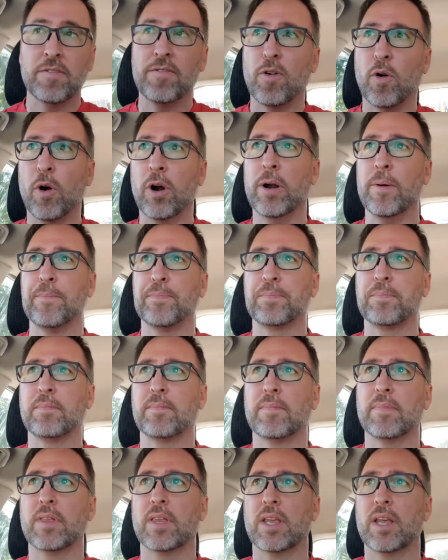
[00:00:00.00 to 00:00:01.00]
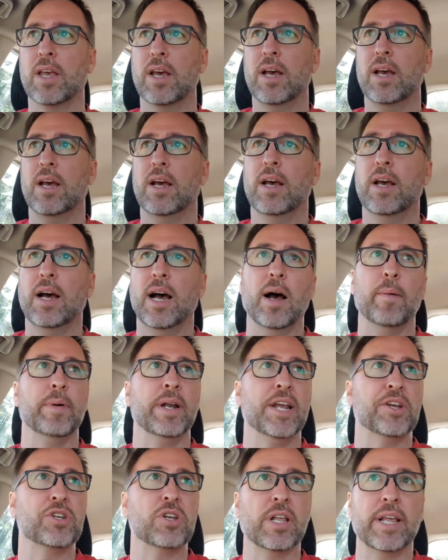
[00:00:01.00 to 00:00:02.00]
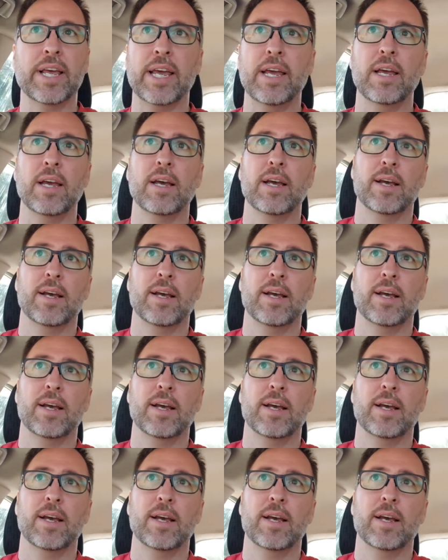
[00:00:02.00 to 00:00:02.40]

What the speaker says: for initially,